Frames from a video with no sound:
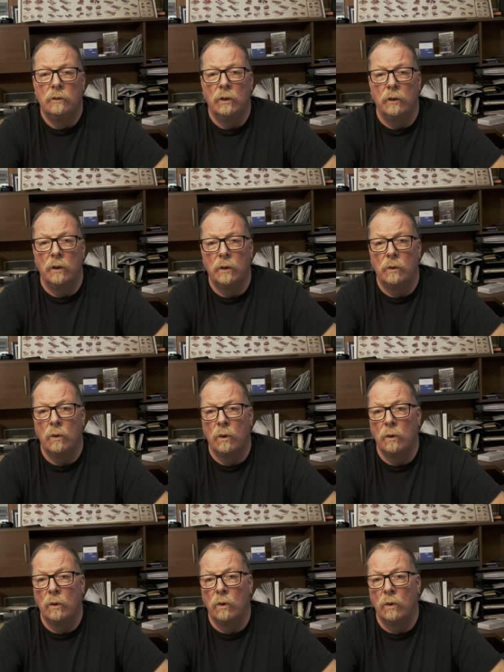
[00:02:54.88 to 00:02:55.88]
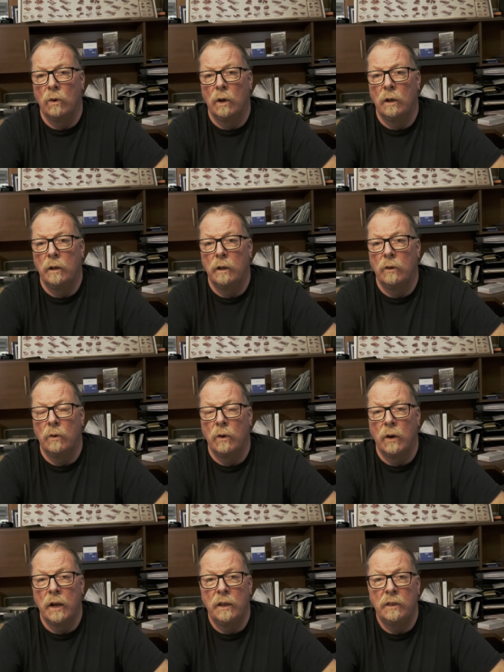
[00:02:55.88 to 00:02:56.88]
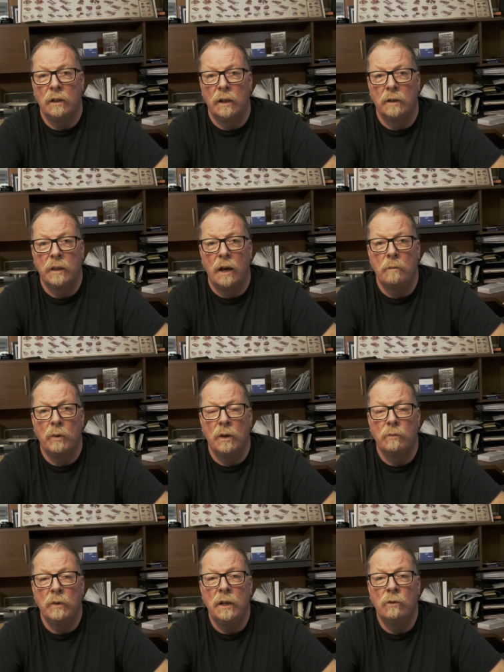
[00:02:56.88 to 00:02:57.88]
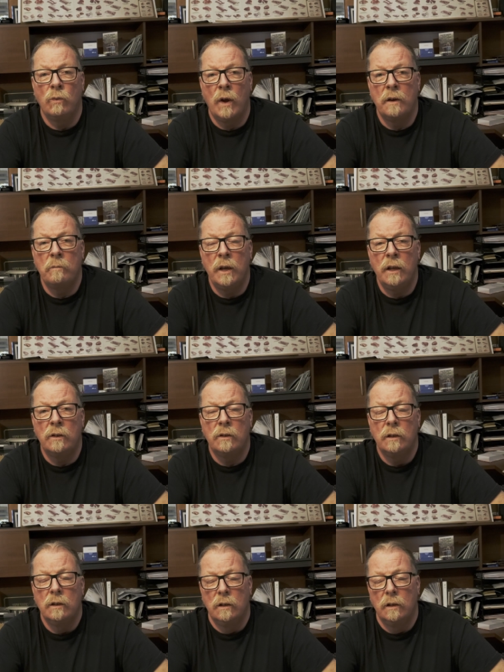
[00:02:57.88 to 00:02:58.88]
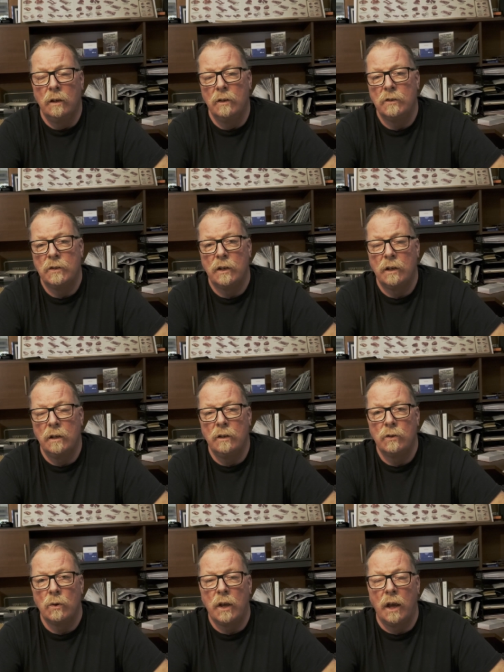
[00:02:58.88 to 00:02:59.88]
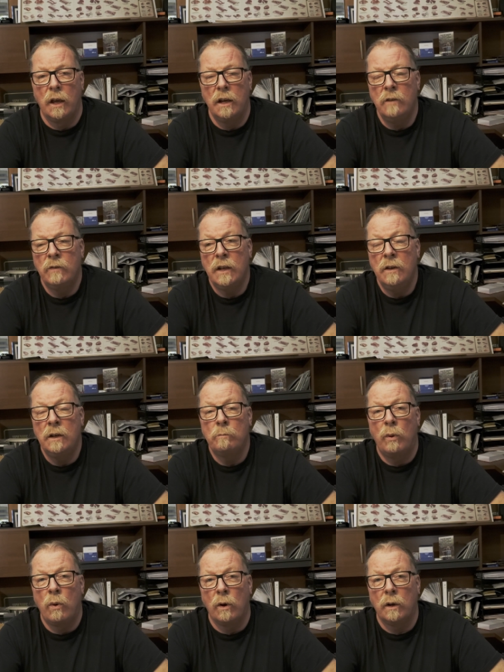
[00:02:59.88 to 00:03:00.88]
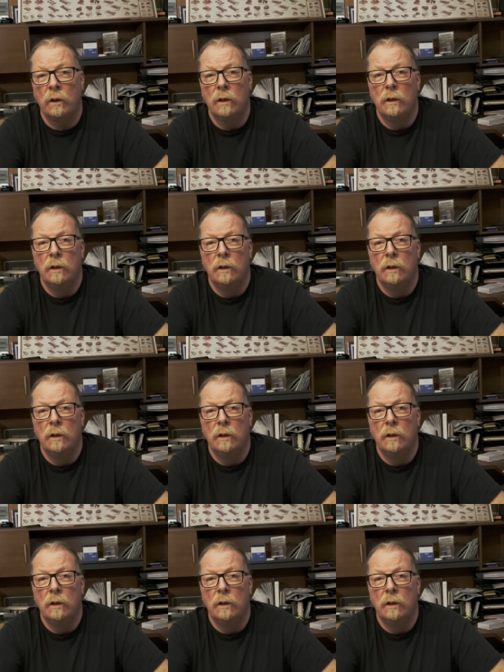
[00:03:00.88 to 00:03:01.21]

uh, or or, uh, or or anything like that, but eating red meat is uh, is okay, and even eating pork